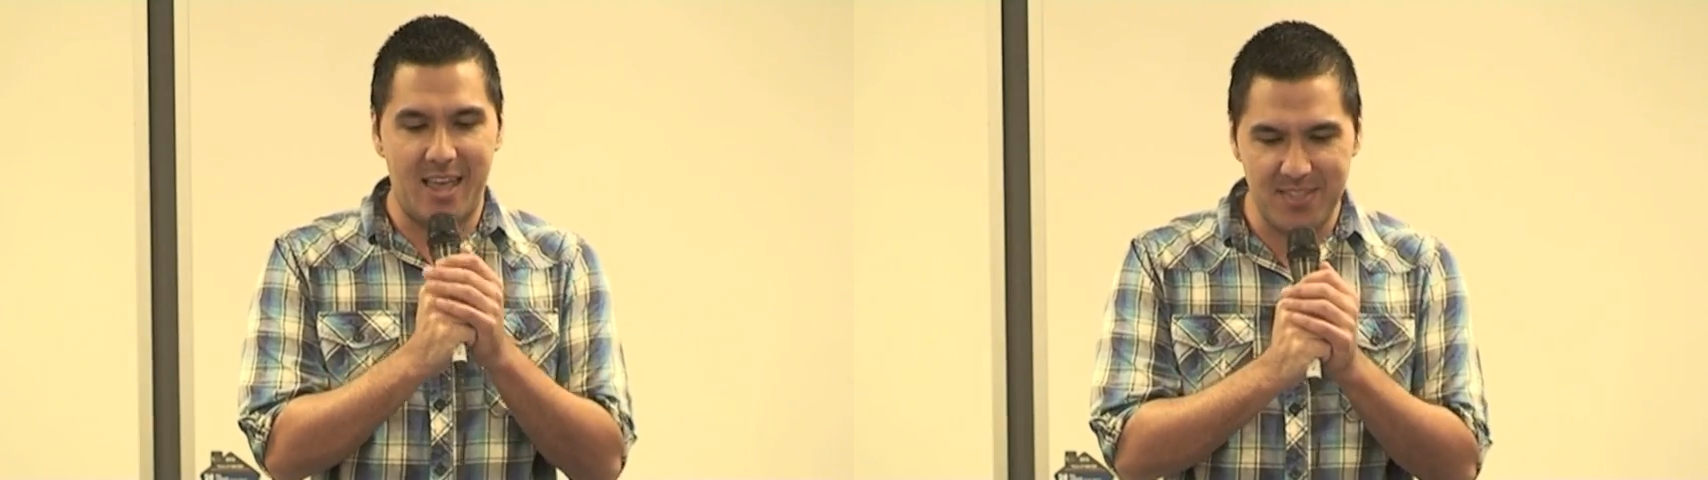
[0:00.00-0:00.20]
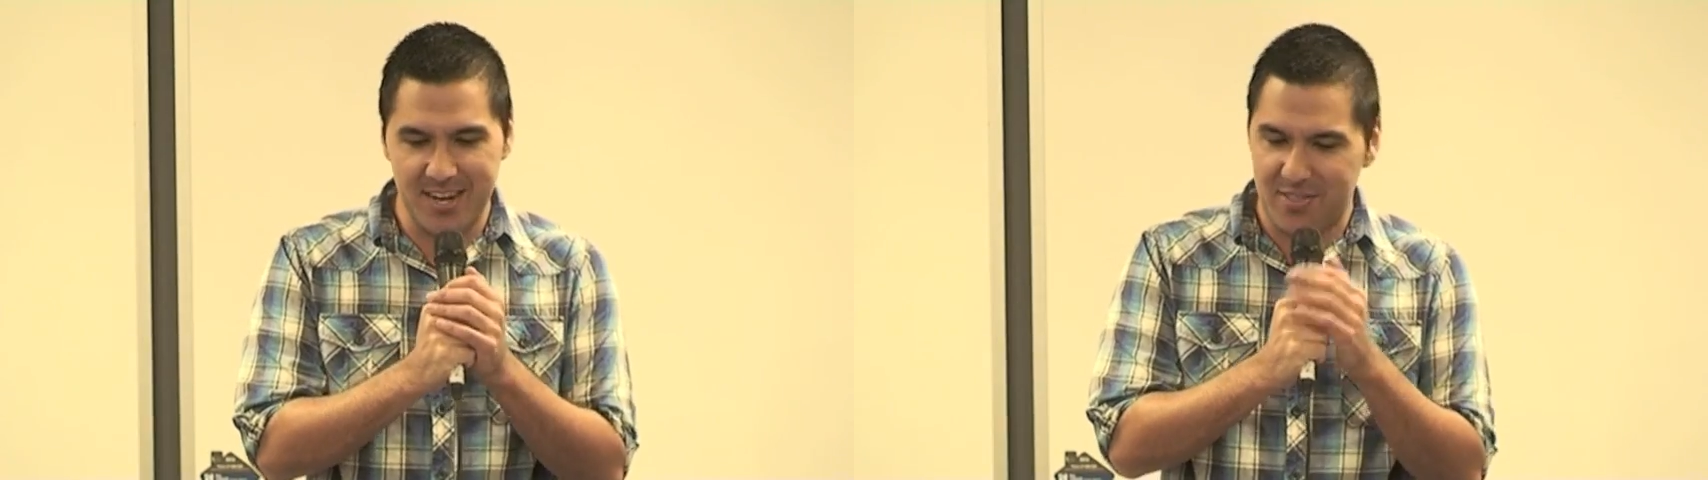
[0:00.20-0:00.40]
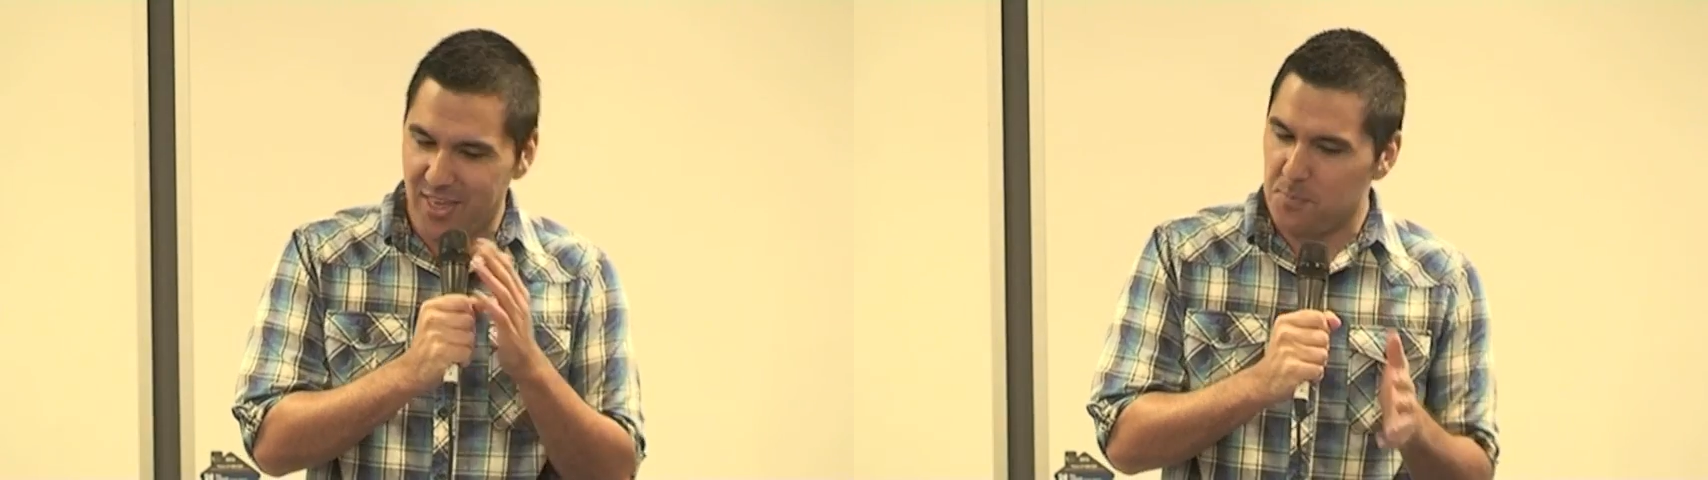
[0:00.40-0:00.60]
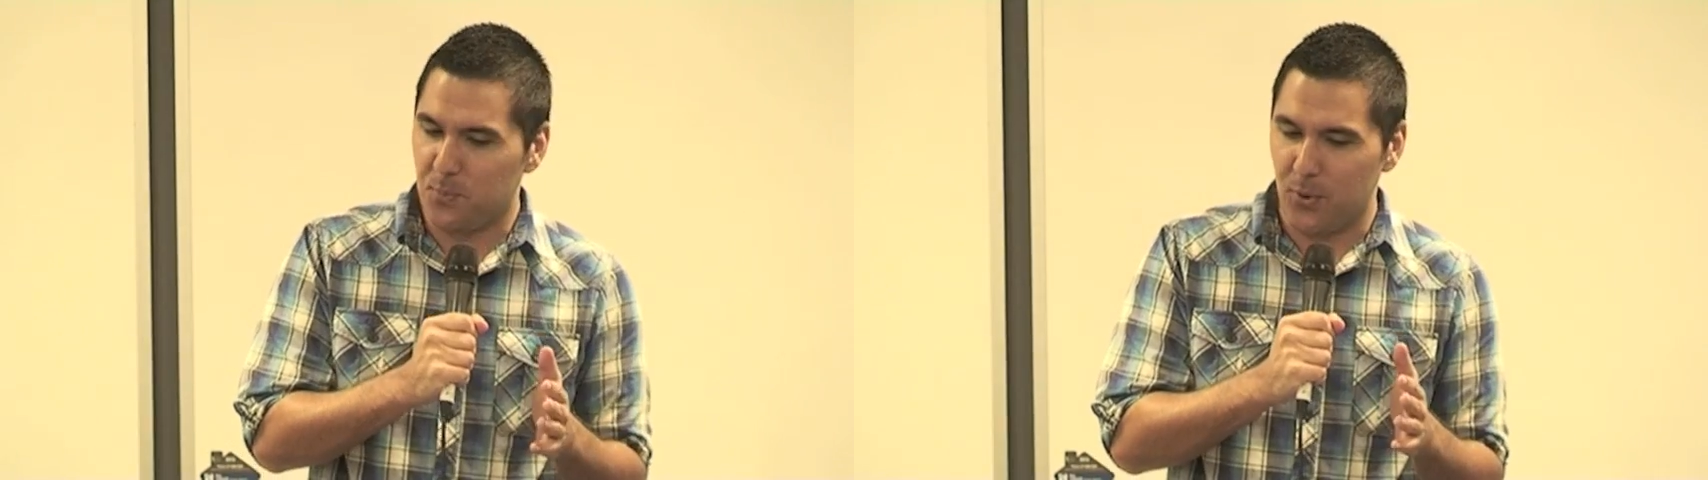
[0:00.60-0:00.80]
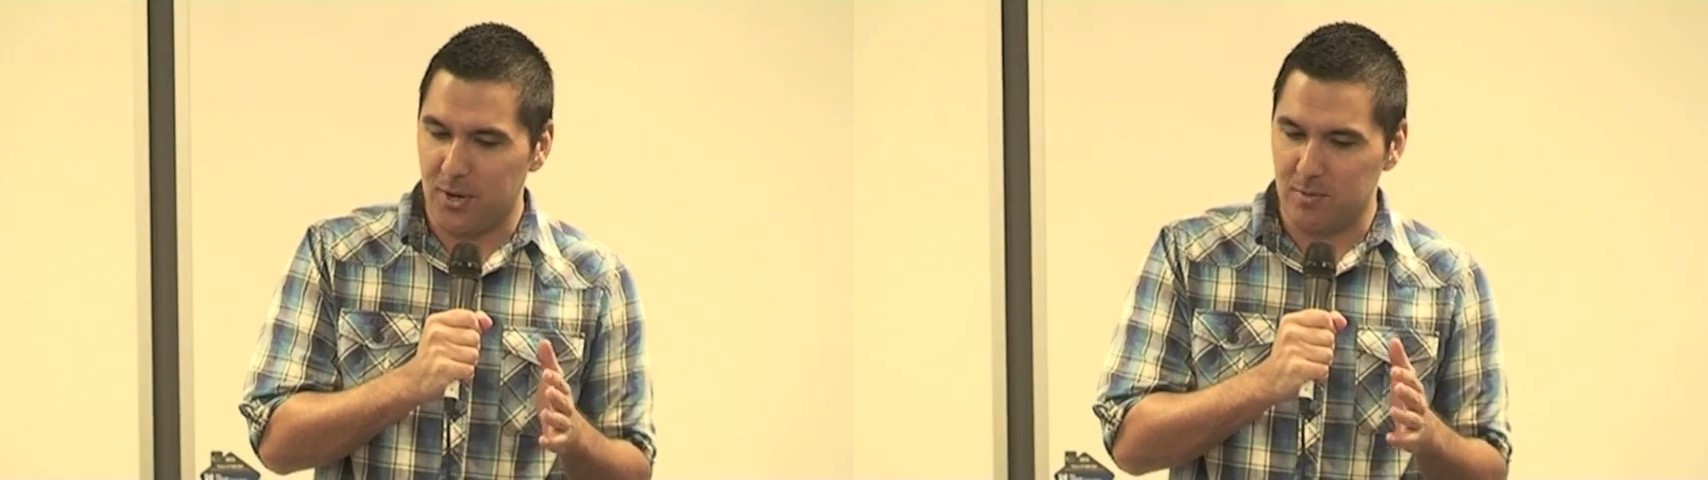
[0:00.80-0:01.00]
at
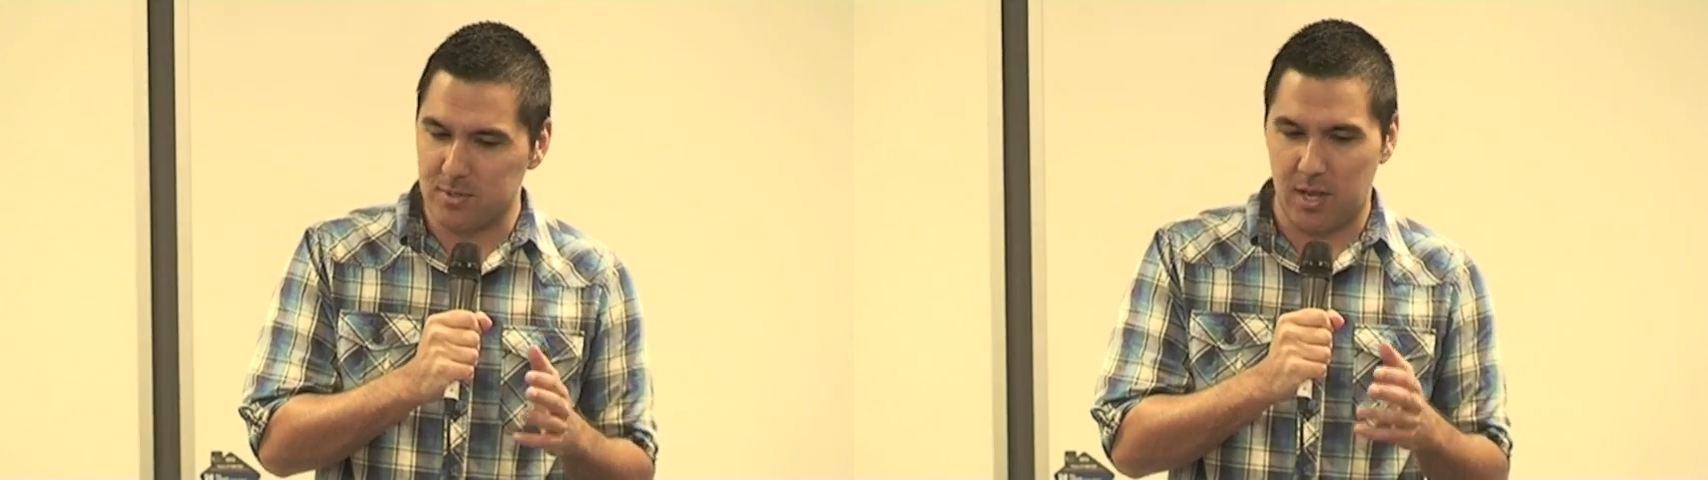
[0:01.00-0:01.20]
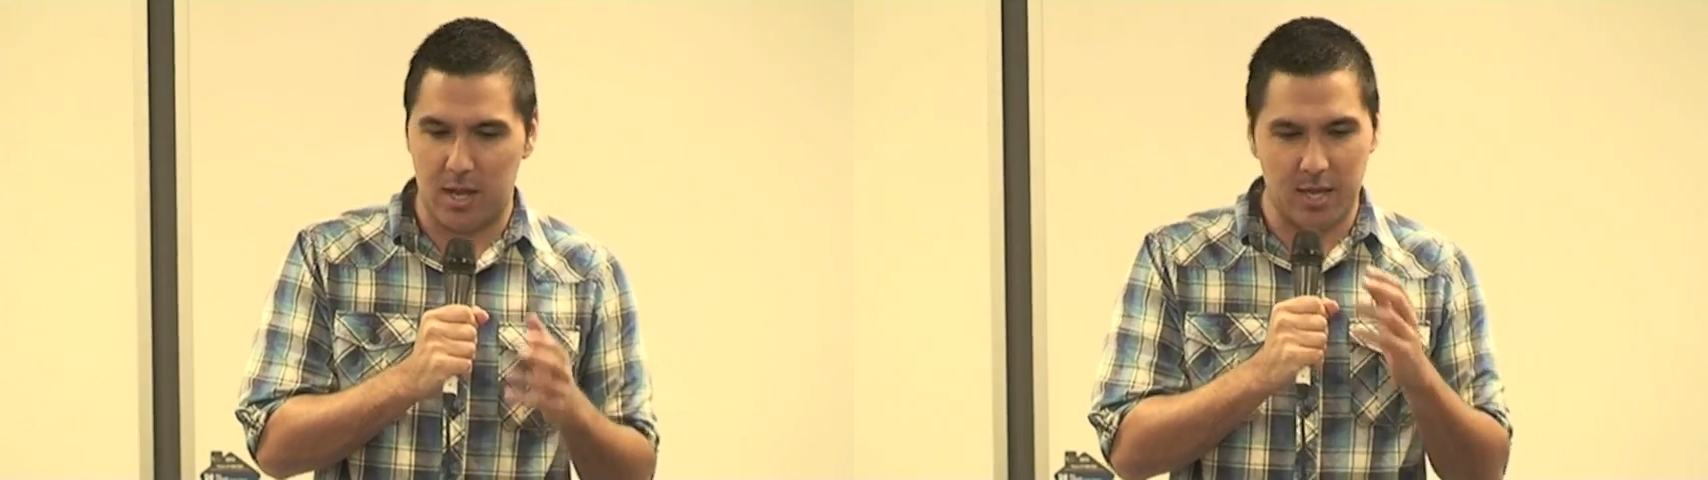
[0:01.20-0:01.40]
that point, it was like,